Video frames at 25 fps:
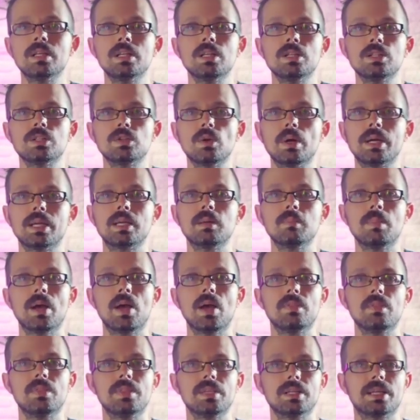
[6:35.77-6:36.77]
So I can
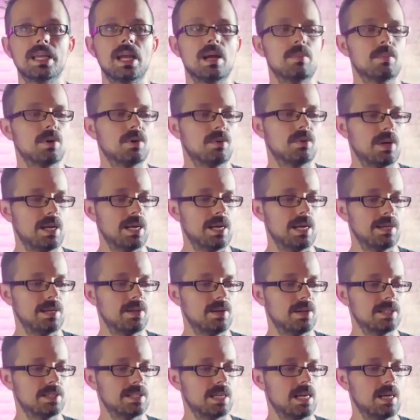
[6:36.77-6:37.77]
mount the camera right
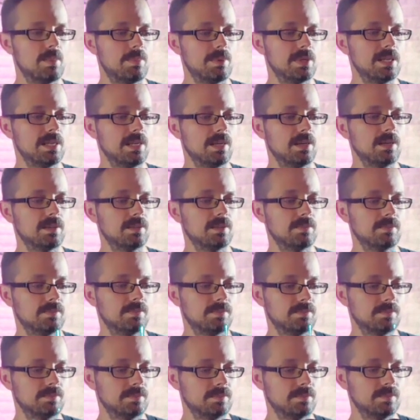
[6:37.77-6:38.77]
on top of here,
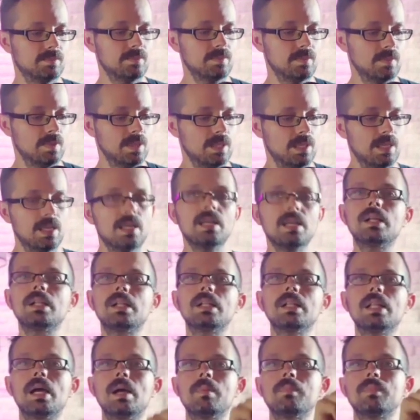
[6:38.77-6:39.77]

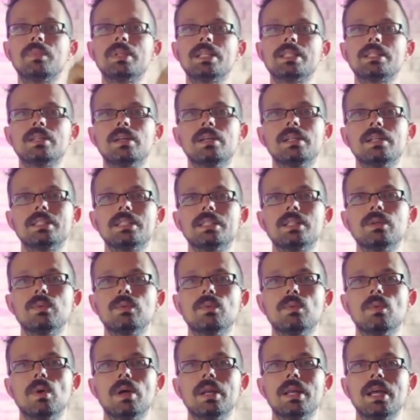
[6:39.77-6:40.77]
clamp this onto
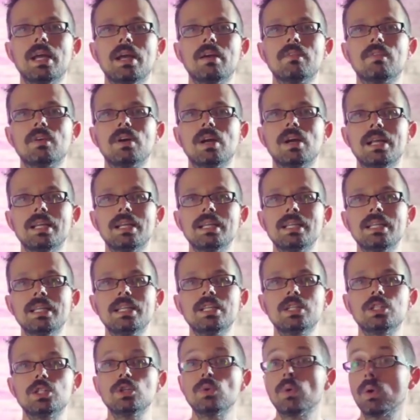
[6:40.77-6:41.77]
whatever I
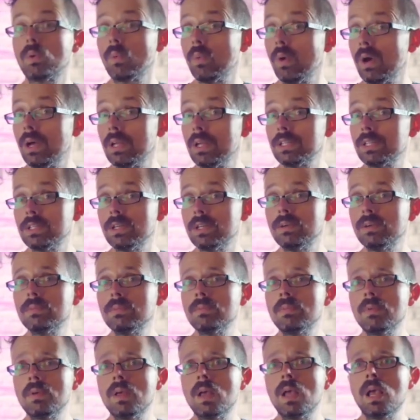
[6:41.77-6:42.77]
need to or want to,
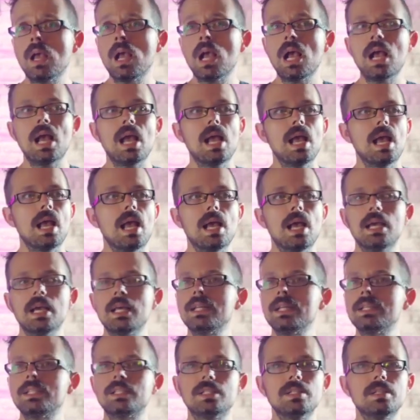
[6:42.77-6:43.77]
and